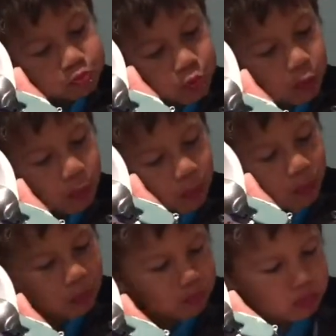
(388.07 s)
there is a
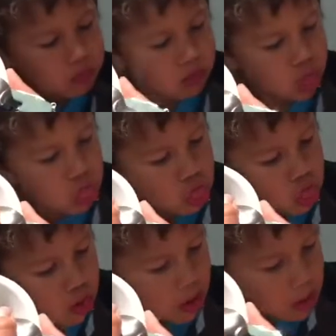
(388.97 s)
major campsite
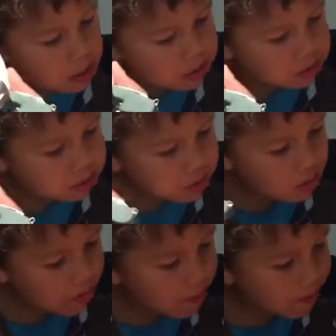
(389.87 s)
coming up that I'm going
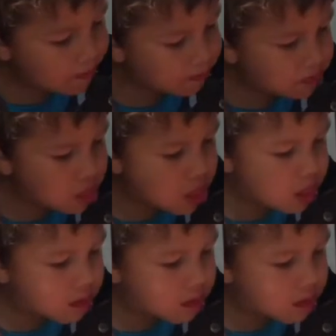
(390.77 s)
to be attending